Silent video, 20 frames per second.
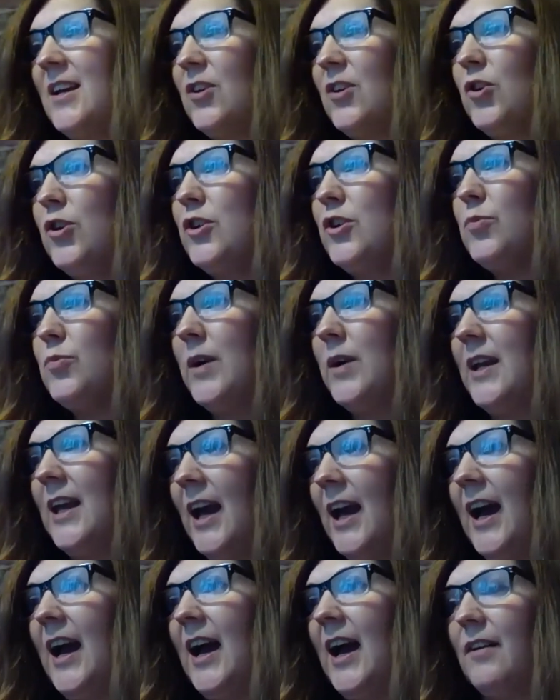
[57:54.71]
Could we
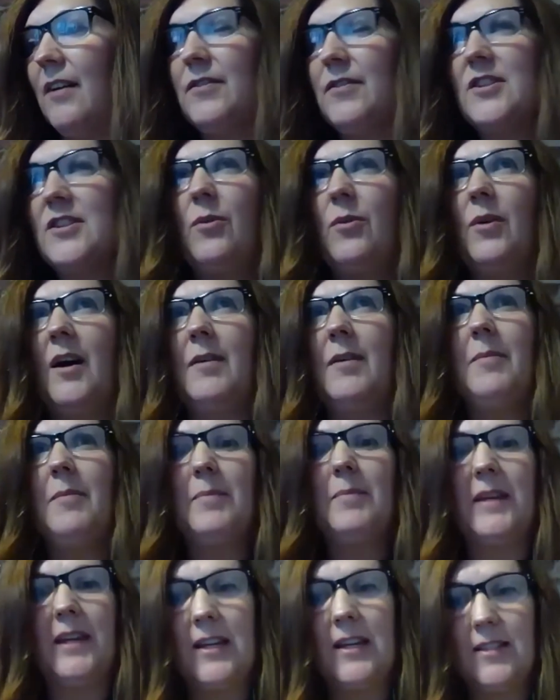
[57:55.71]
have, so I
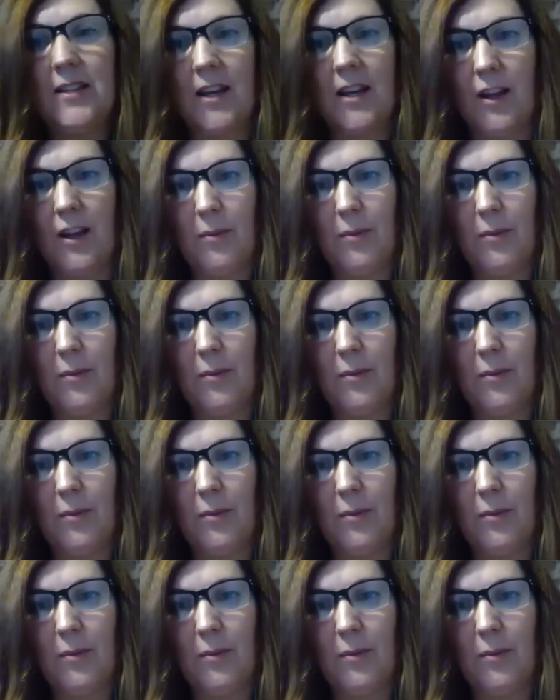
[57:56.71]
remember years ago